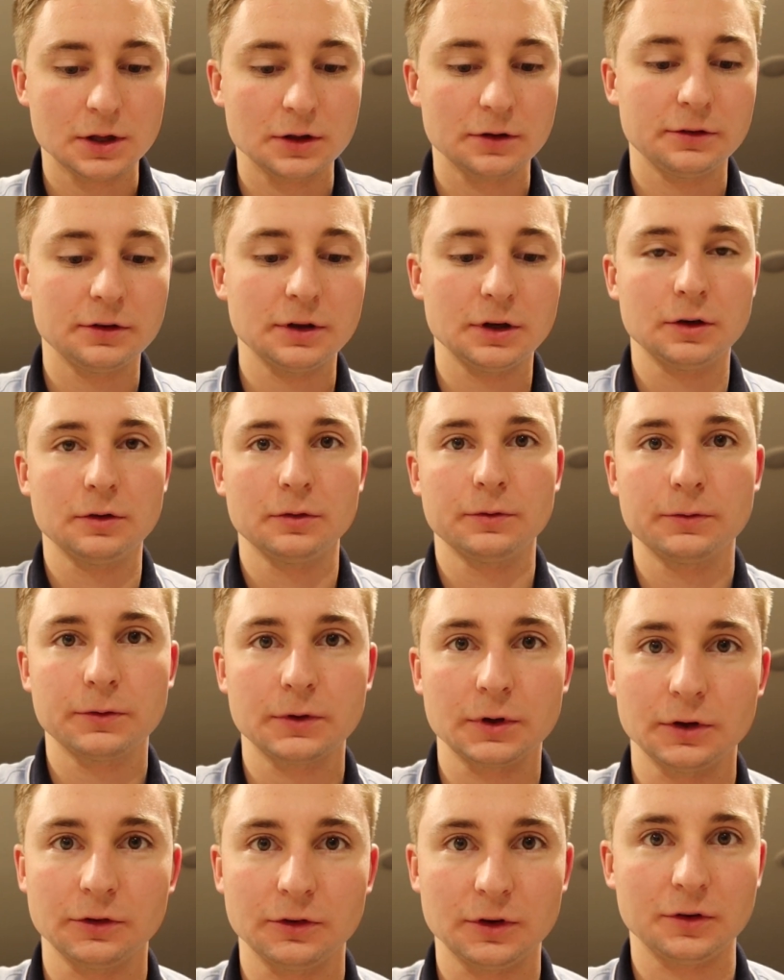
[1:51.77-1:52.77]
instead of
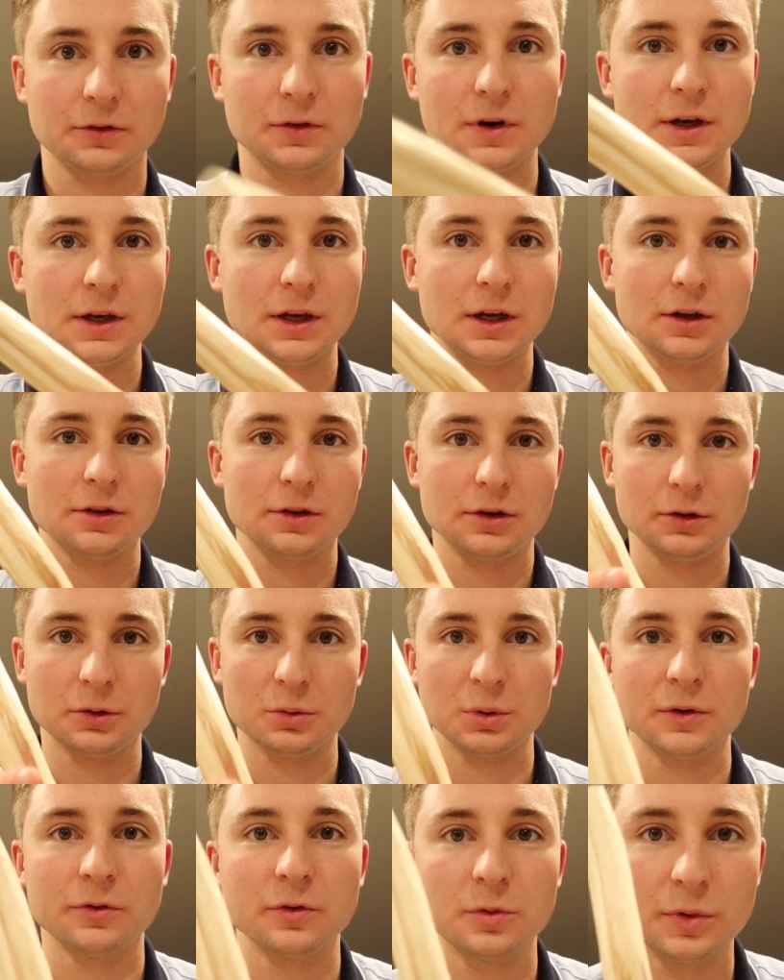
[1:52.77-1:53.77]
because like right now the
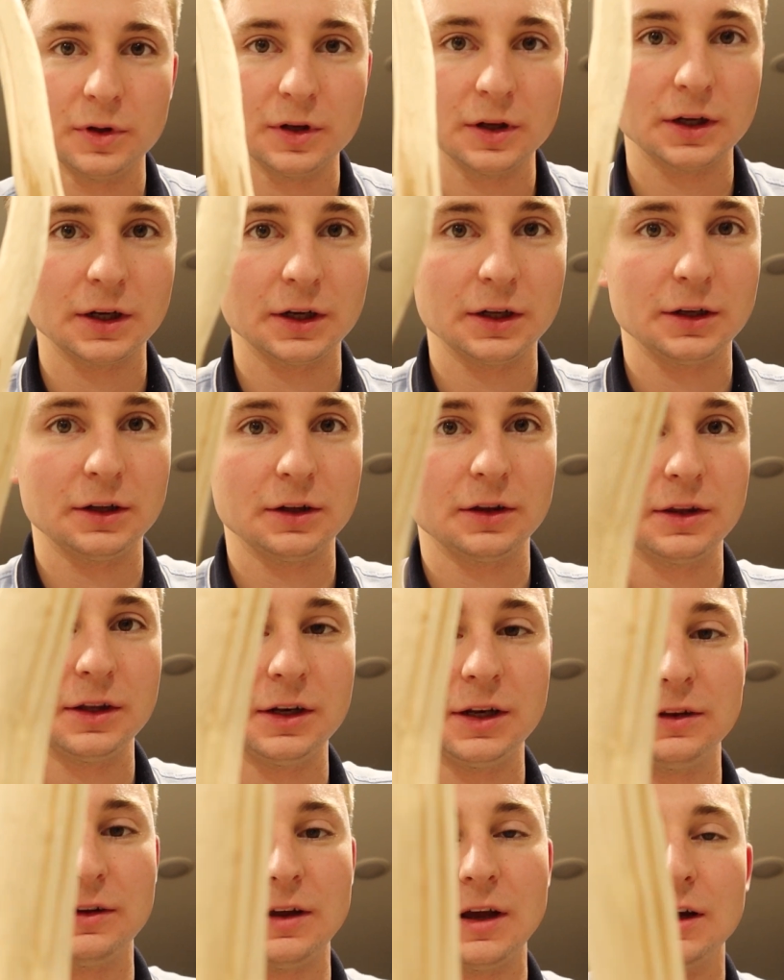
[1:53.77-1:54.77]
only way for me to kind of
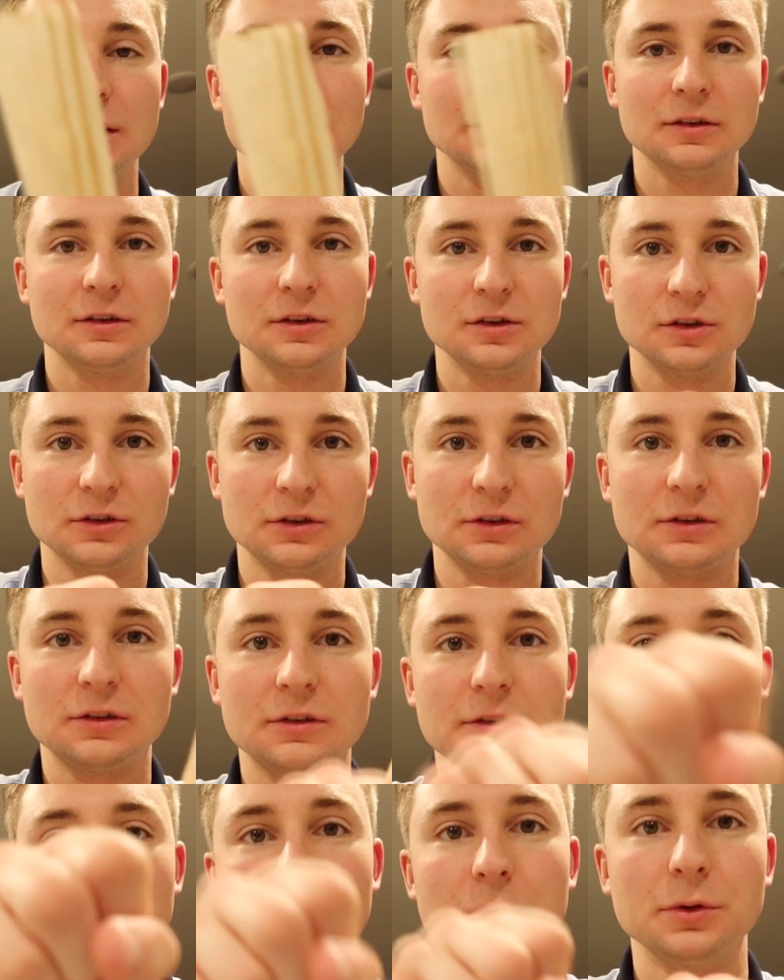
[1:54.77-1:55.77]
thin it down is to just
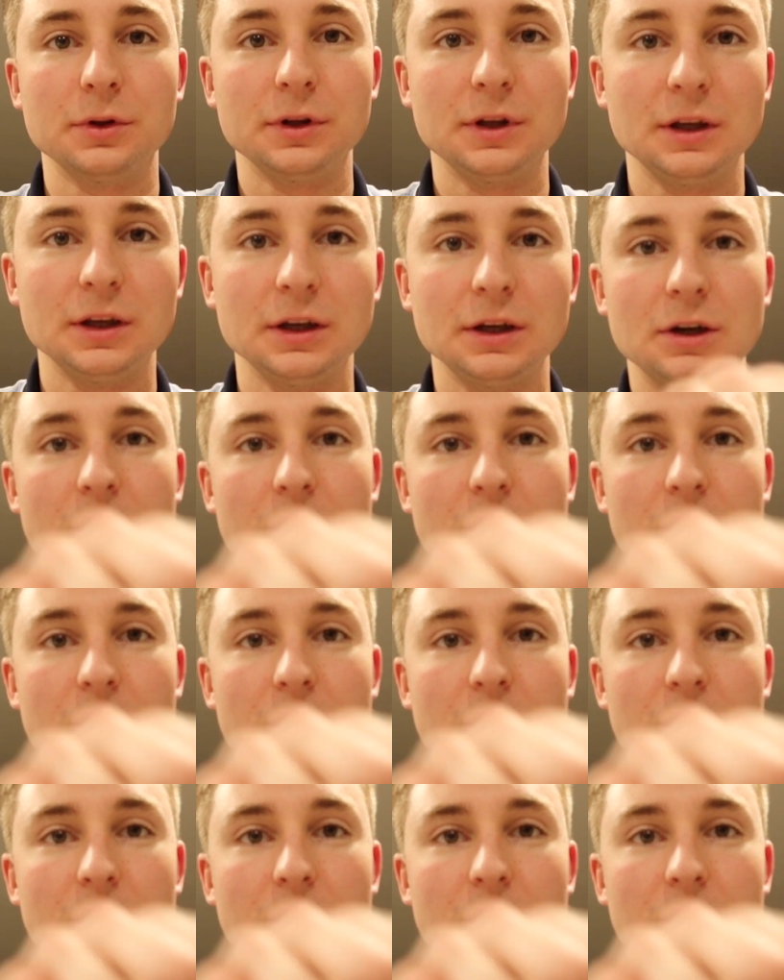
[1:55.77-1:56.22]
slowly